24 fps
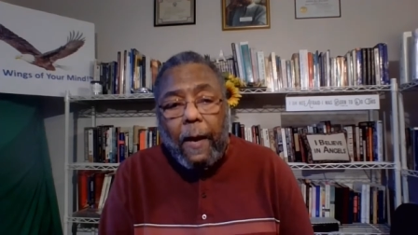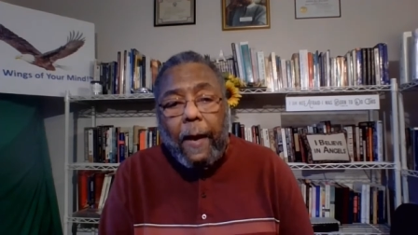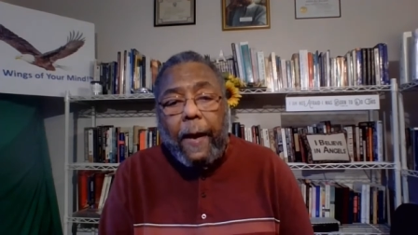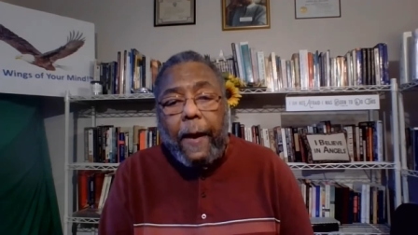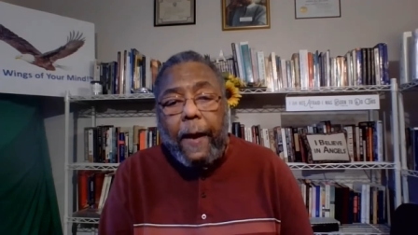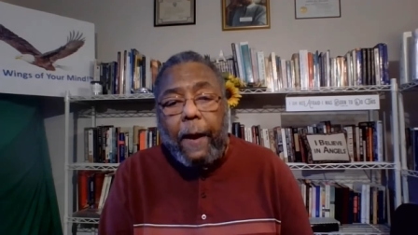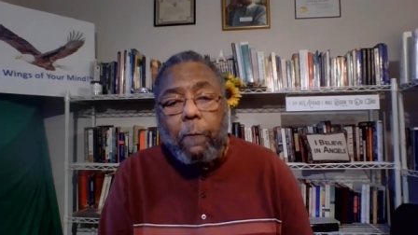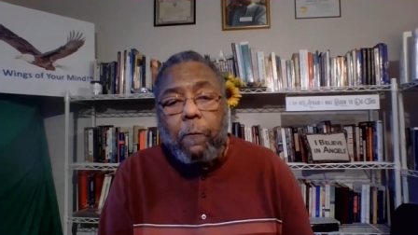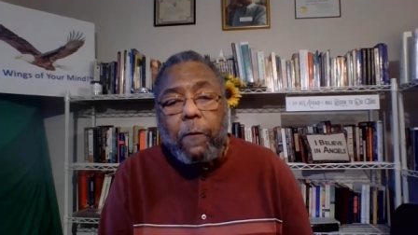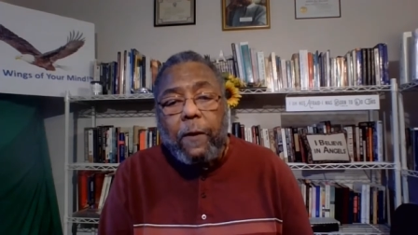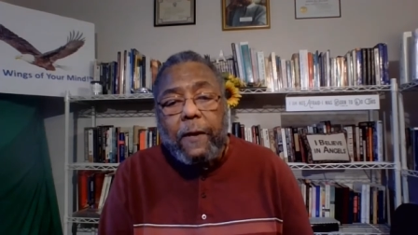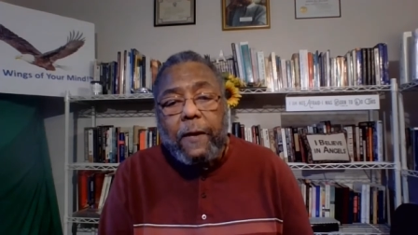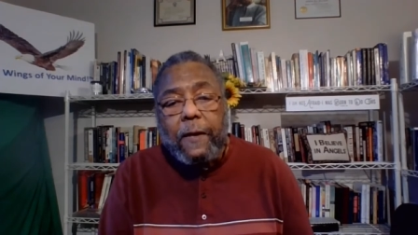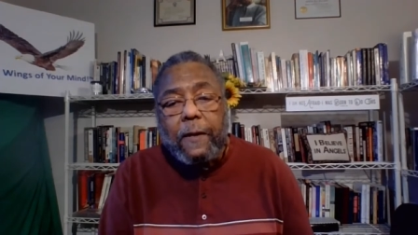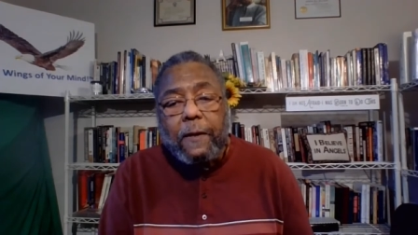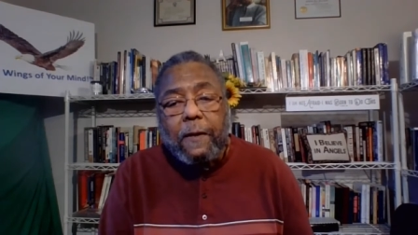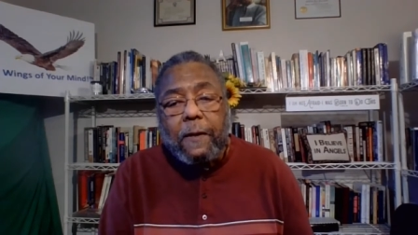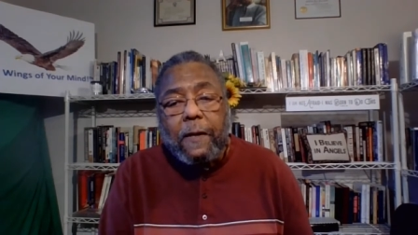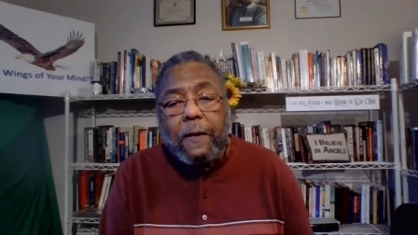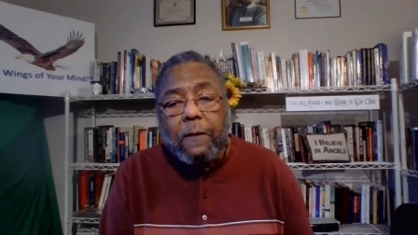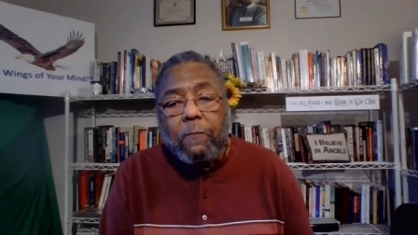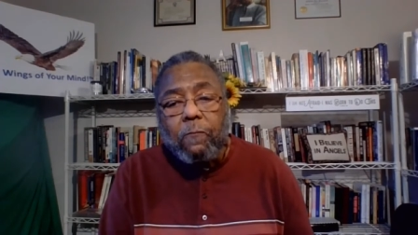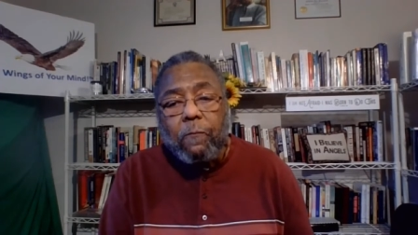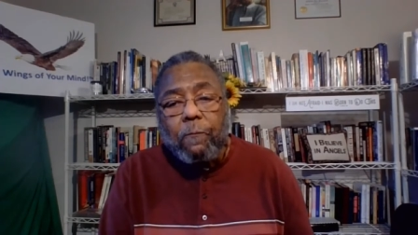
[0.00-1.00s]
And he
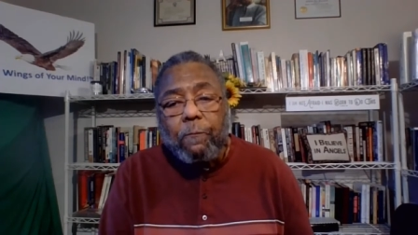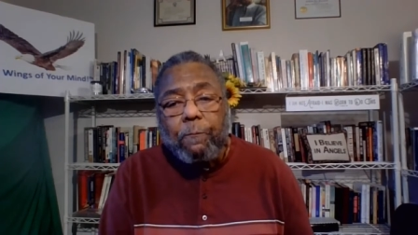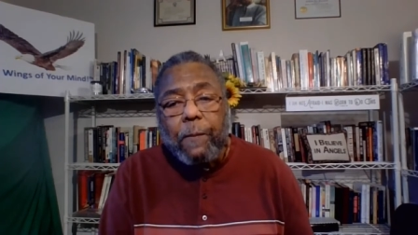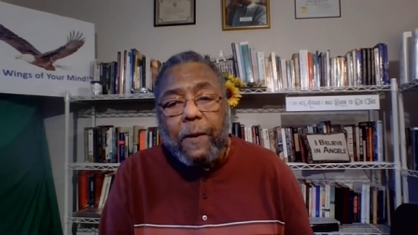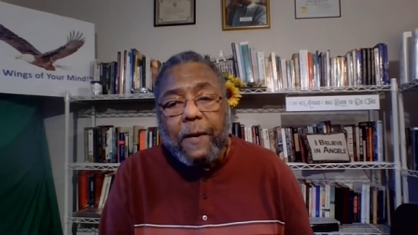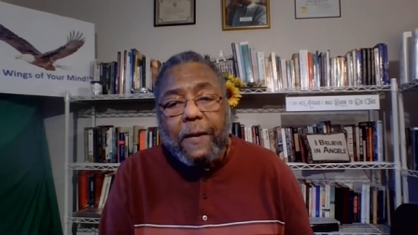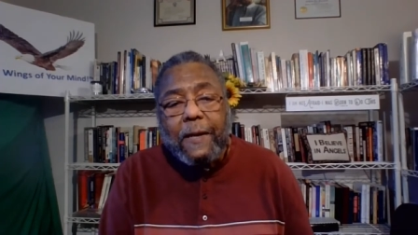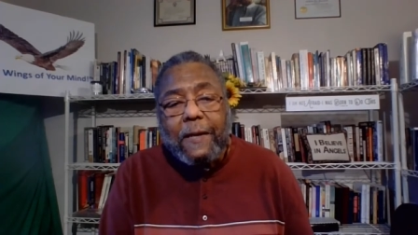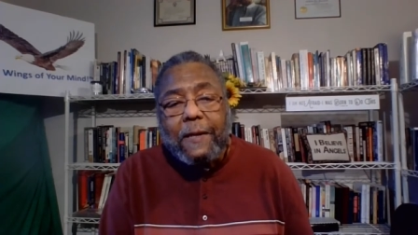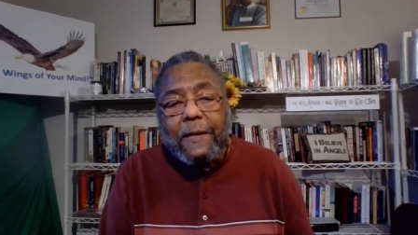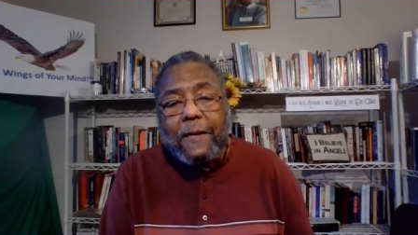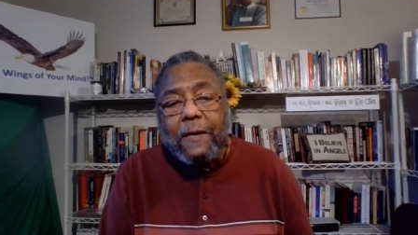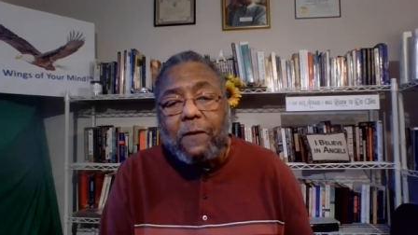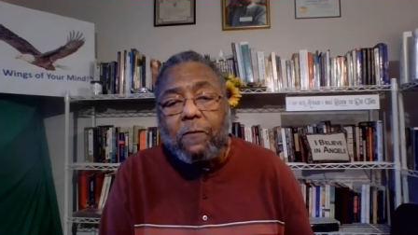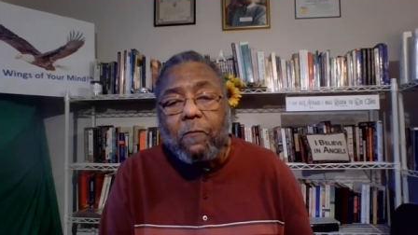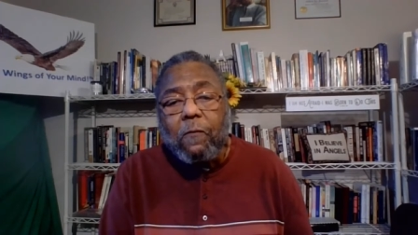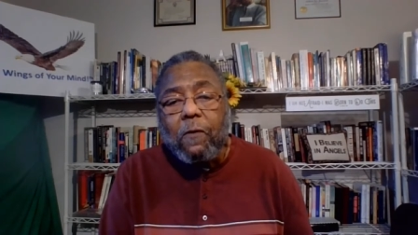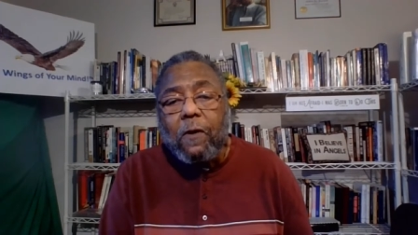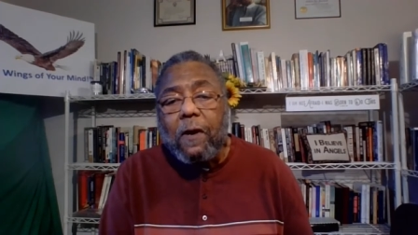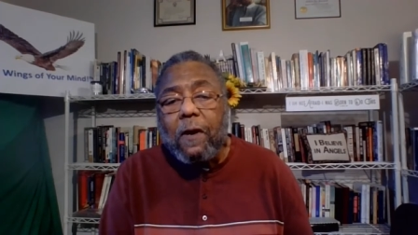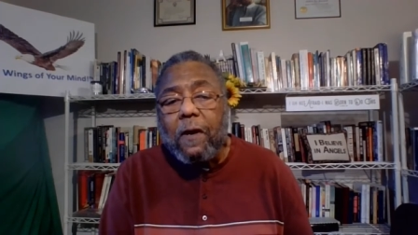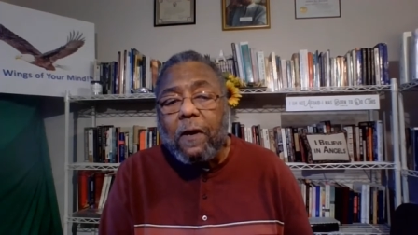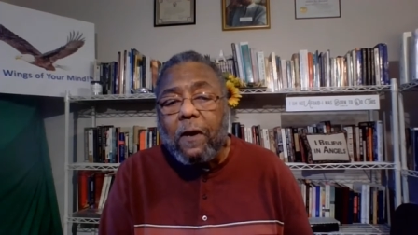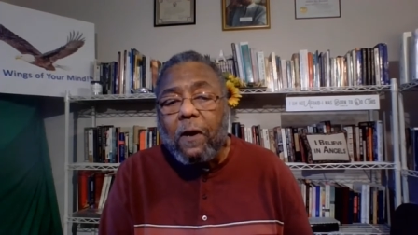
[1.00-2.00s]
didn't
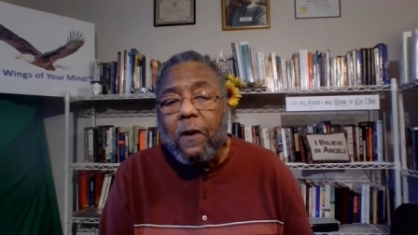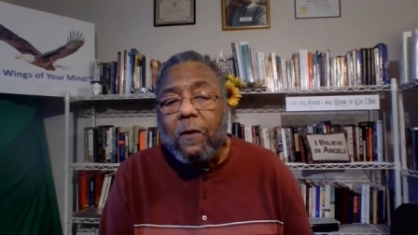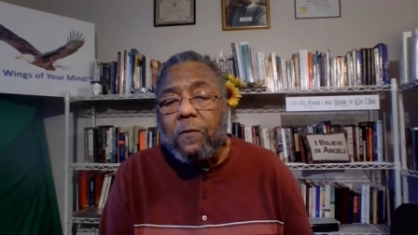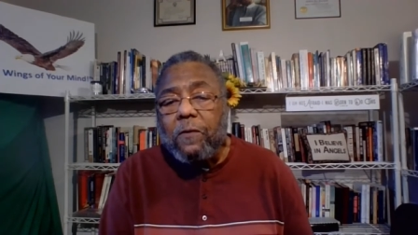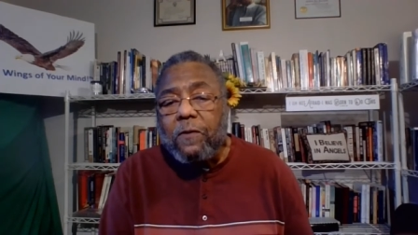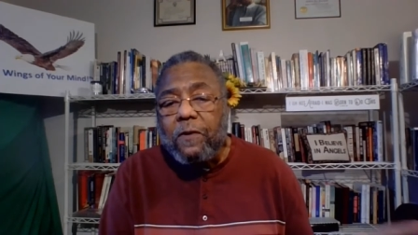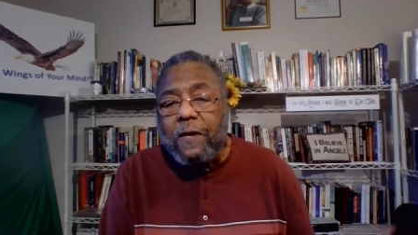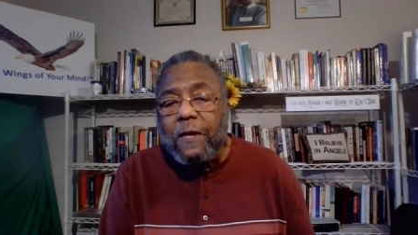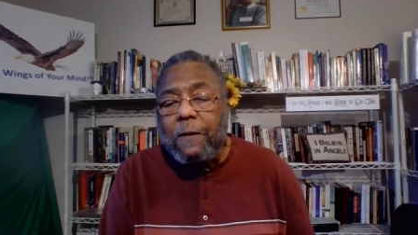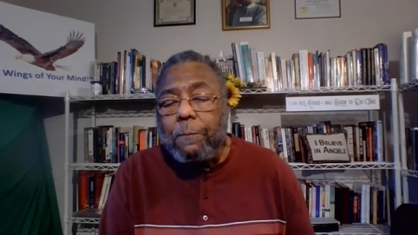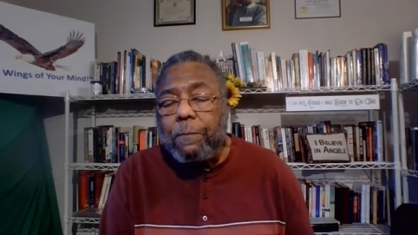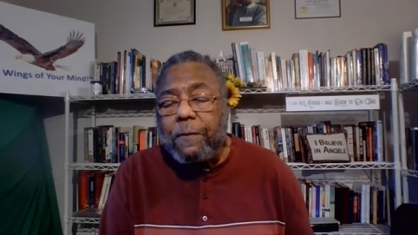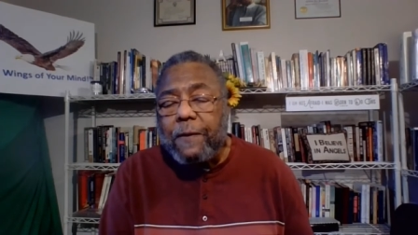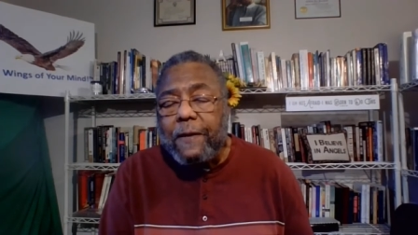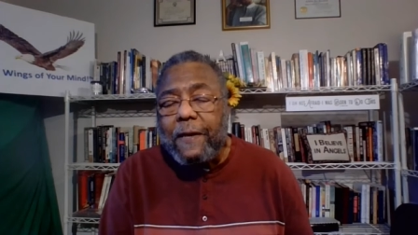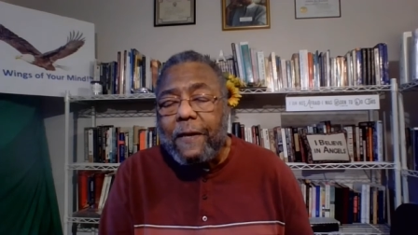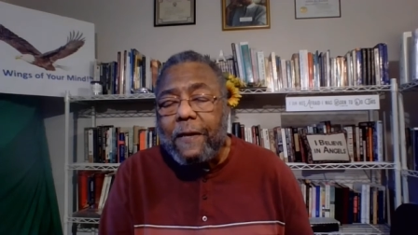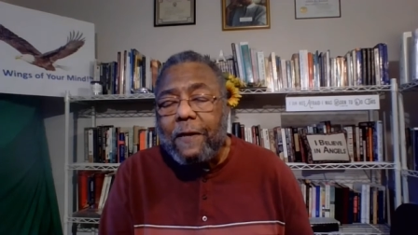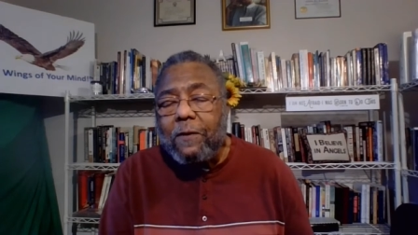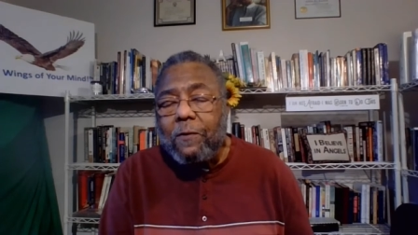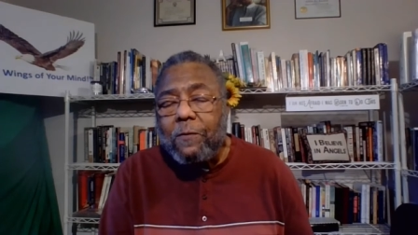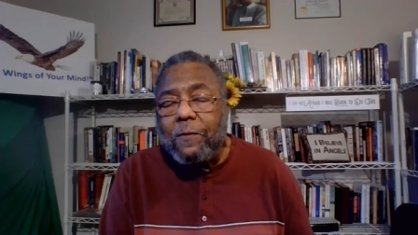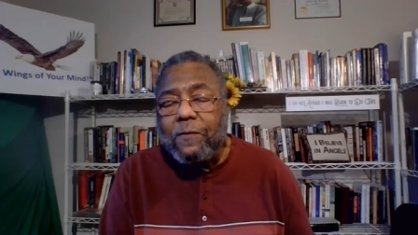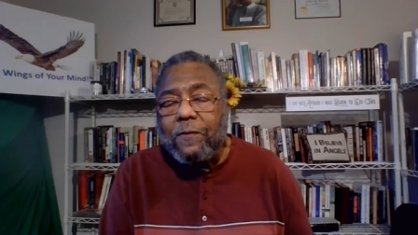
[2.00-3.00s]
want to go deeply
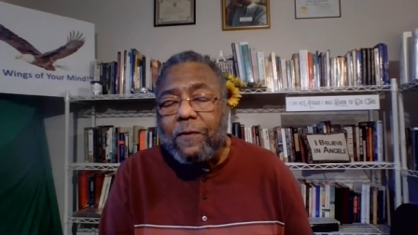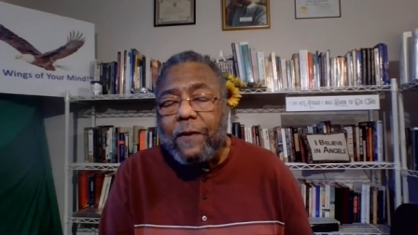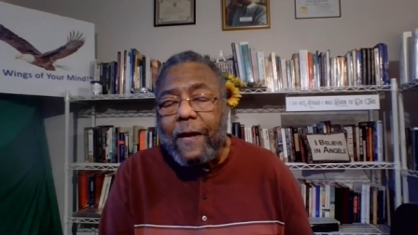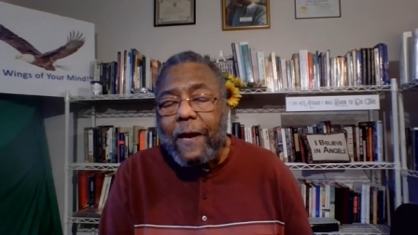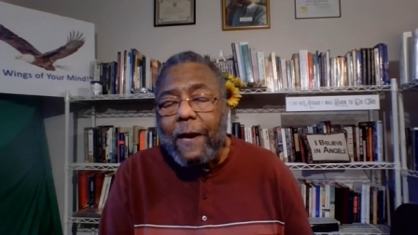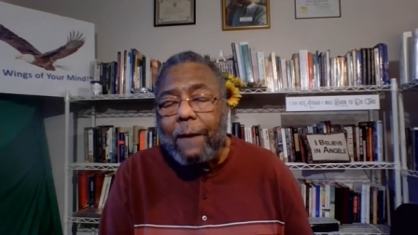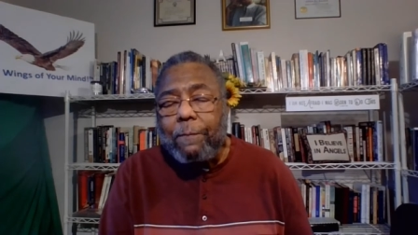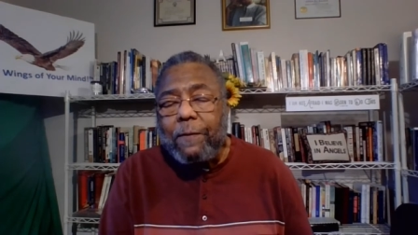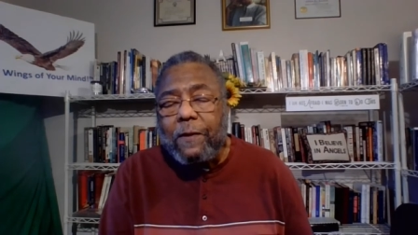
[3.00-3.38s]
into his nap.